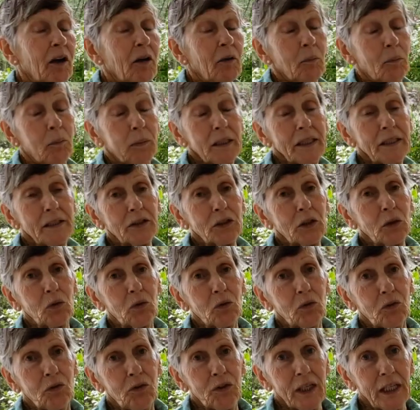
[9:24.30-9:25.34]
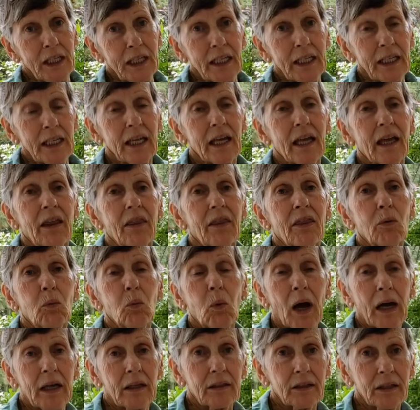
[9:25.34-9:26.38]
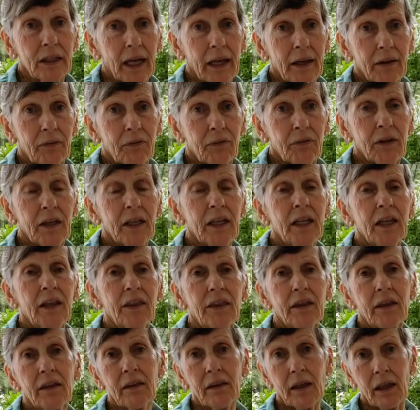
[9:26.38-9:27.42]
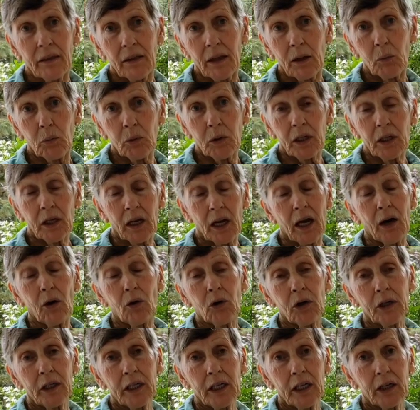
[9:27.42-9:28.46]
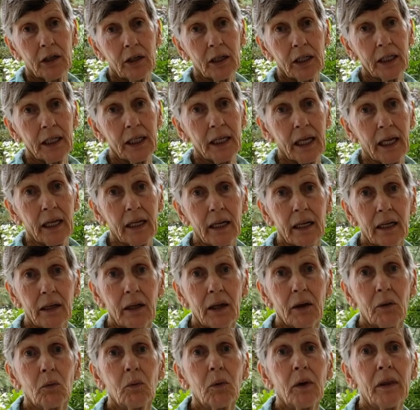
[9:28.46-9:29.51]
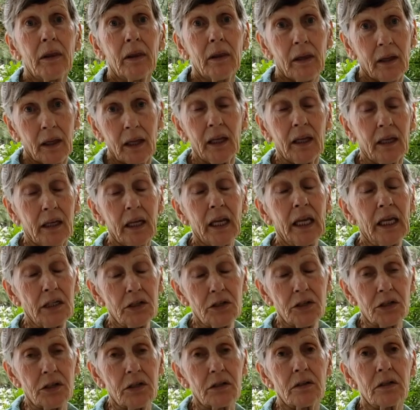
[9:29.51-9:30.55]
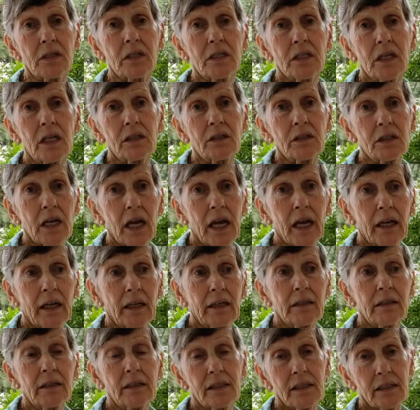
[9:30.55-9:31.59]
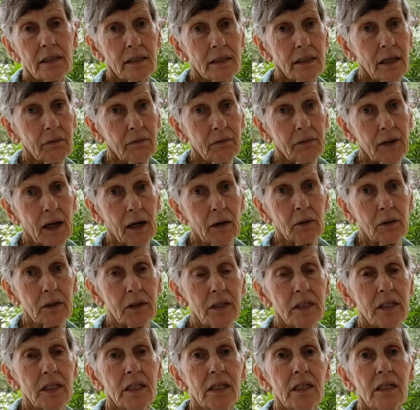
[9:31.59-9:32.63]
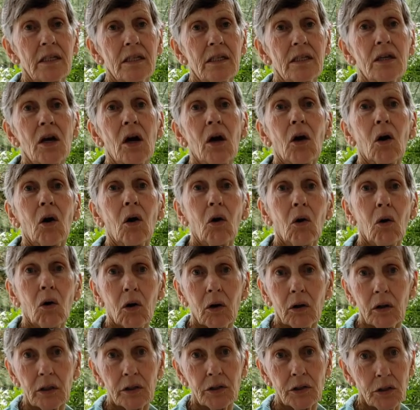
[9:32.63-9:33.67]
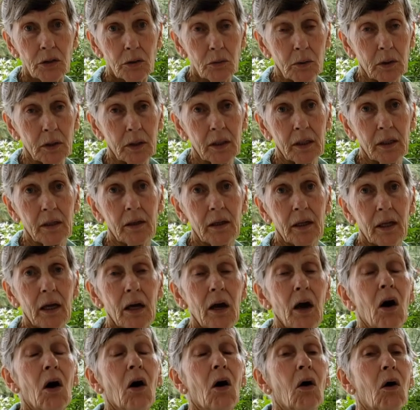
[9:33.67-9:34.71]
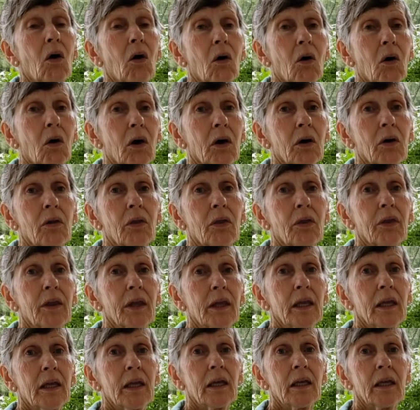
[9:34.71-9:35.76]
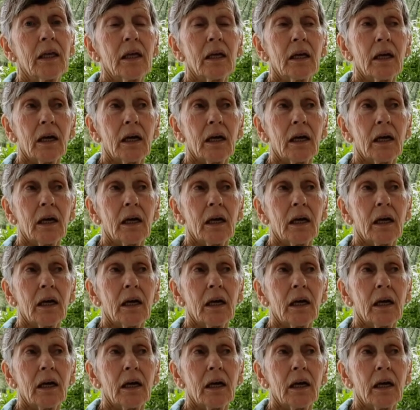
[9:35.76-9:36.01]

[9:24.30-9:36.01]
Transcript: Please don't feed the wildlife anything that they wouldn't ordinarily get when in nature, such as sunflower seeds or the suet or the